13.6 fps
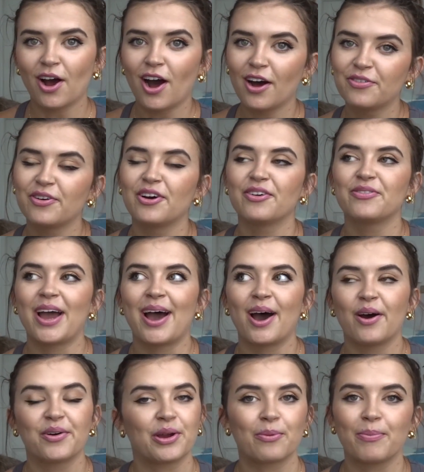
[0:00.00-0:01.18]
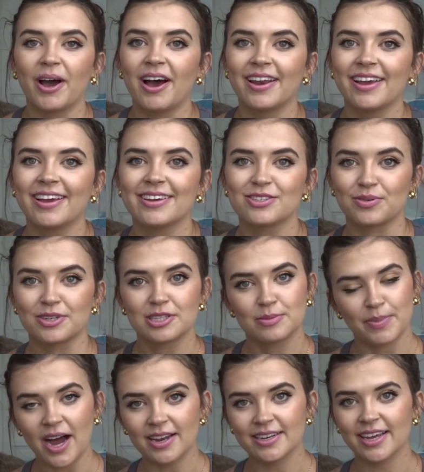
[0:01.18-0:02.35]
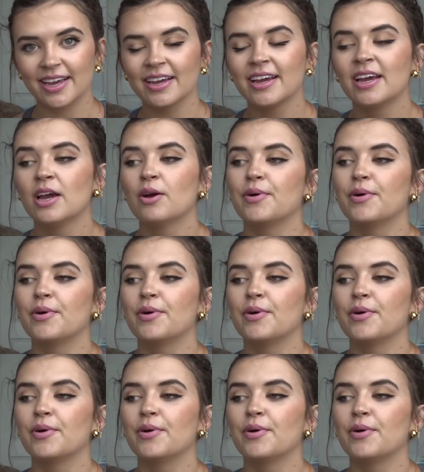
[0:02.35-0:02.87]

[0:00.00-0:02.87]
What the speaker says: off of how your body is responding.